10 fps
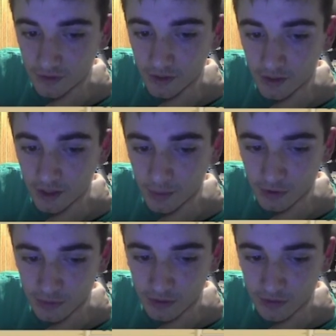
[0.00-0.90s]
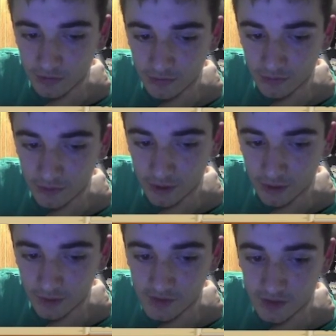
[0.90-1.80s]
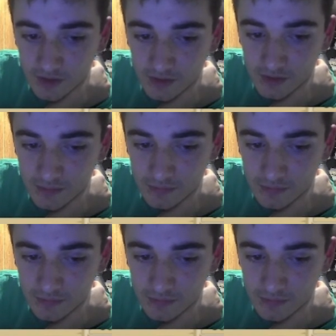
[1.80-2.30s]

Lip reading: How much do we have? 6...